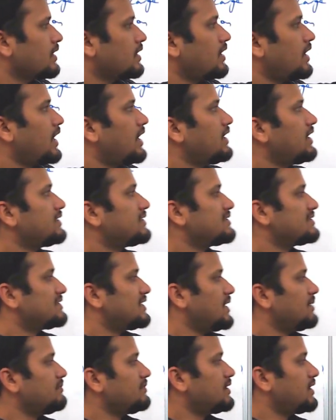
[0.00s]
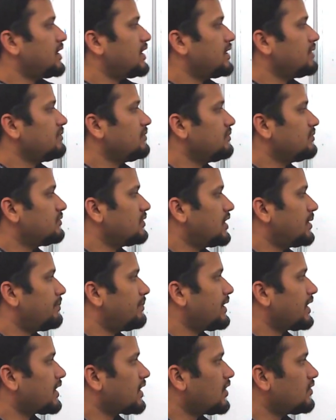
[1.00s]
and at the same time a
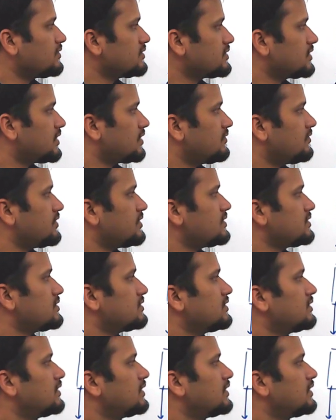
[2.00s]
background service